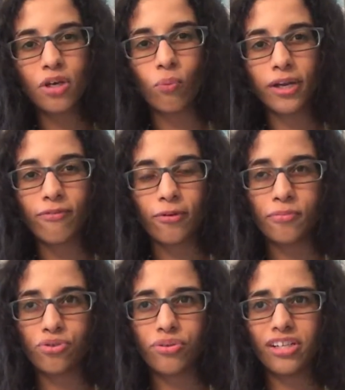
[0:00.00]
away
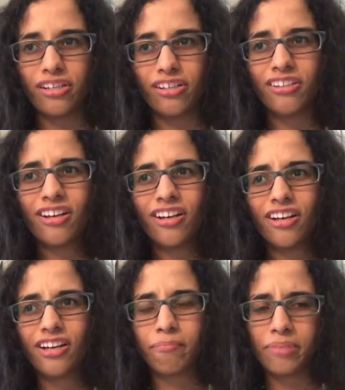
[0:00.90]
from drinking,
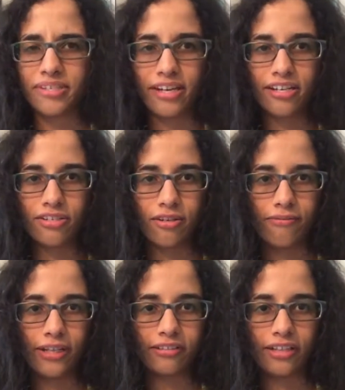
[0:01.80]
besides the
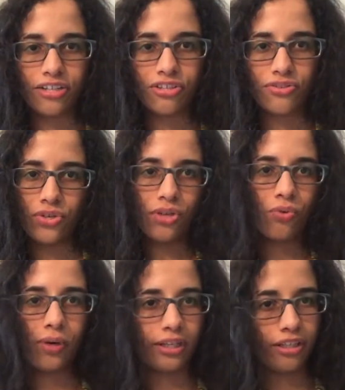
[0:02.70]
fact that I just
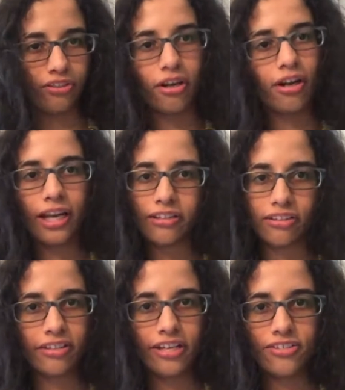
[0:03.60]
genuinely do not like the
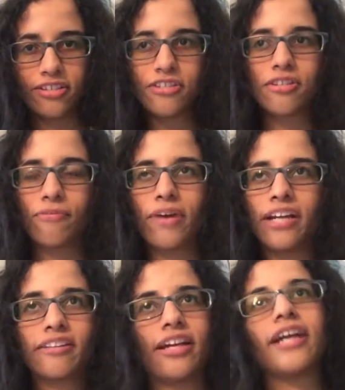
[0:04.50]
taste, is the
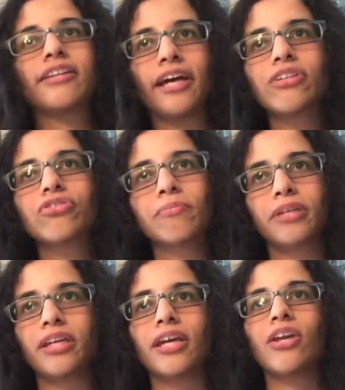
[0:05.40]
fact that I like to
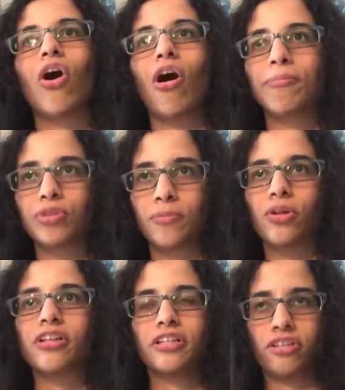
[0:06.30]
be in
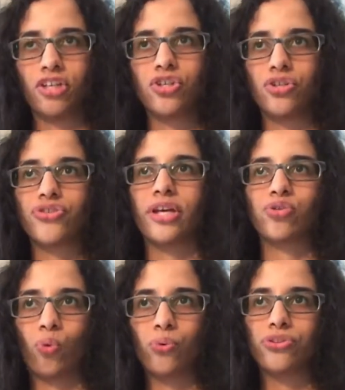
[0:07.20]
optimal conditions at
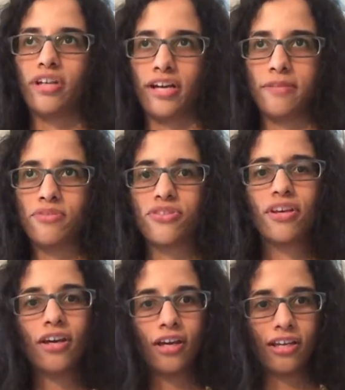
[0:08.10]
all times.
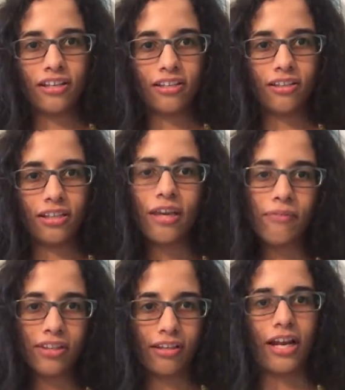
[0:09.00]

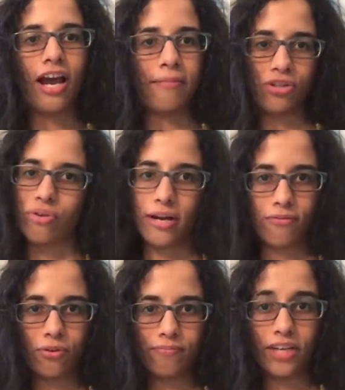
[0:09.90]
Given that I'm a
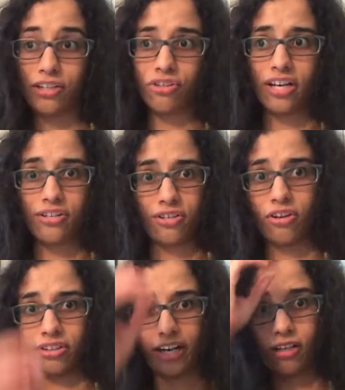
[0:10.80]
driver, and you
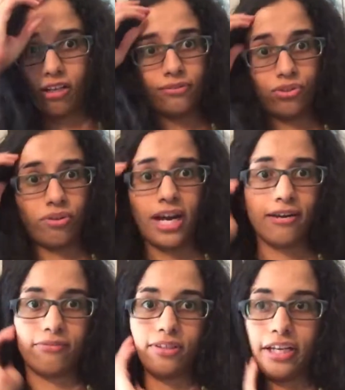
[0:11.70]
guys know that I love to
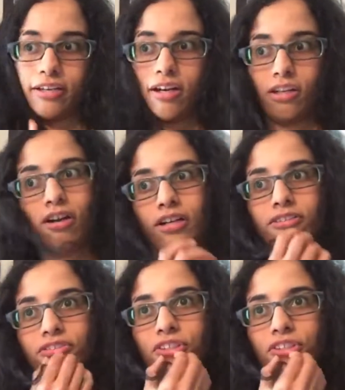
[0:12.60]
drive like a lot,